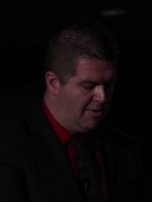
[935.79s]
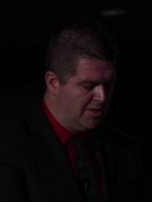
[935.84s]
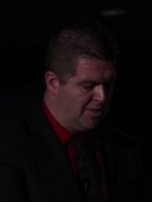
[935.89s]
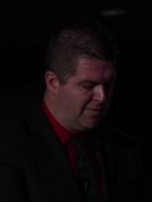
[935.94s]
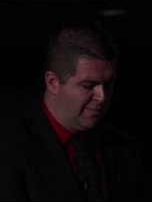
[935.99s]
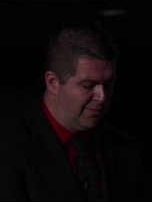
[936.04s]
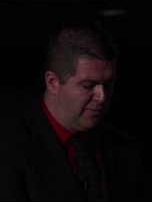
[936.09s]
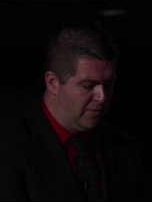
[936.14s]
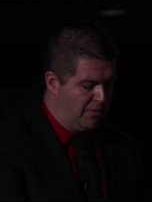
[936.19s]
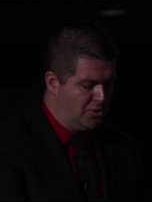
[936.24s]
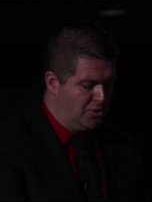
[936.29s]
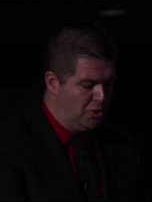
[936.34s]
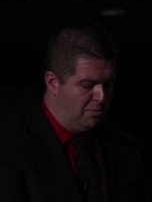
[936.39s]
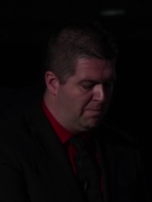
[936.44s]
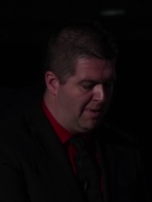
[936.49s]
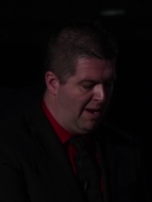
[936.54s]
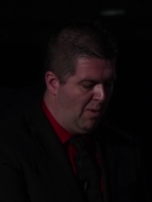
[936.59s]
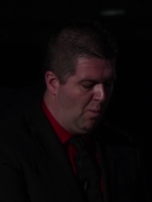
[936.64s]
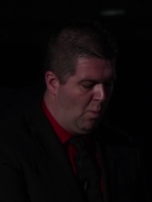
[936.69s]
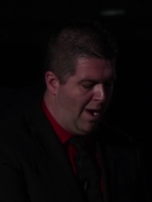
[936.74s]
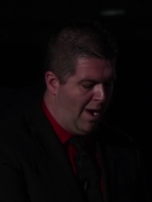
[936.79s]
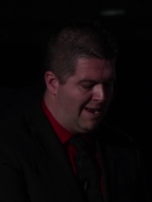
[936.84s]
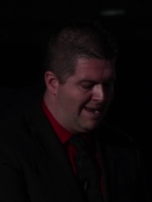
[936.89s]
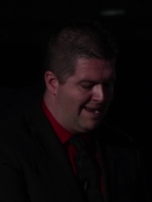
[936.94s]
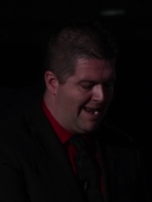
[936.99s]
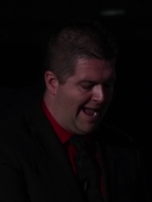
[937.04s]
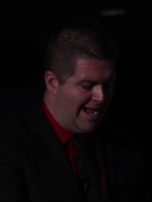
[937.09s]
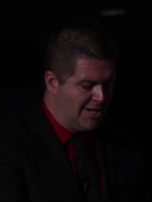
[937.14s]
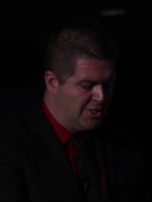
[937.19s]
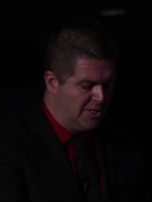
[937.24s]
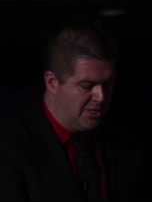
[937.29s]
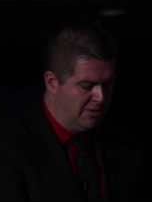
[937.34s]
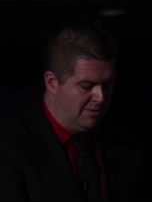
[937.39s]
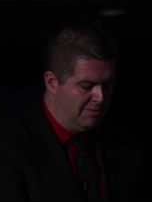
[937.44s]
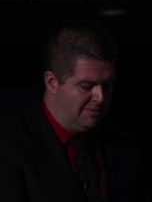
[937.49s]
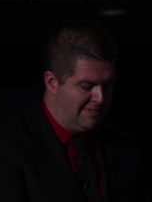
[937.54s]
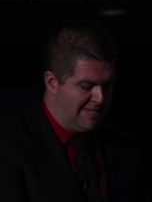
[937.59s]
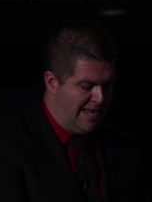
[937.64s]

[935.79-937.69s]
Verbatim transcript: is referred to by what national